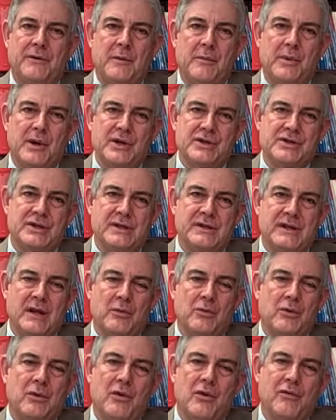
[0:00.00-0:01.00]
the budget
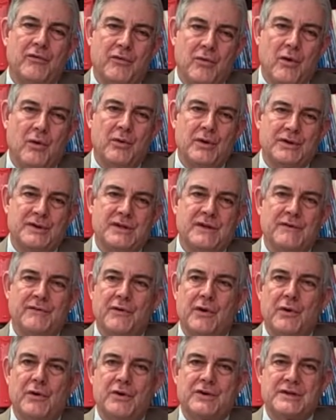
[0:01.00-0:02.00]
that will go forward to the
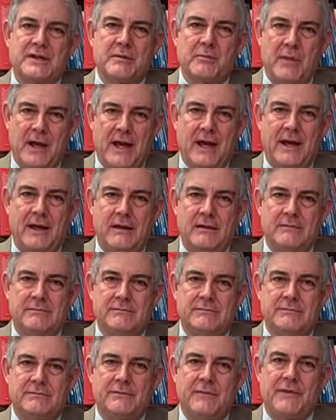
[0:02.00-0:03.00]
voters in May.
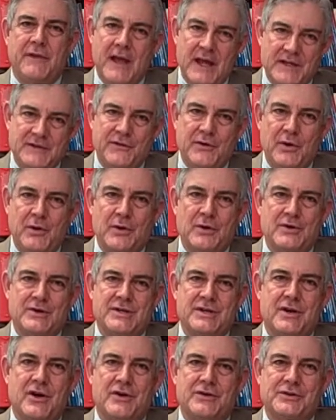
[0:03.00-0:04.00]
Thanks for your
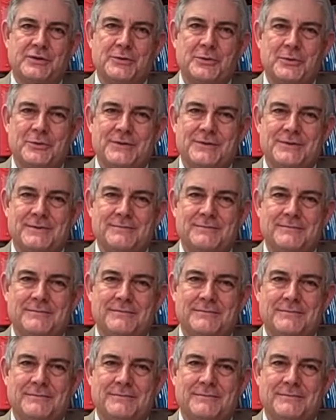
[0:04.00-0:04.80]
interest in our schools.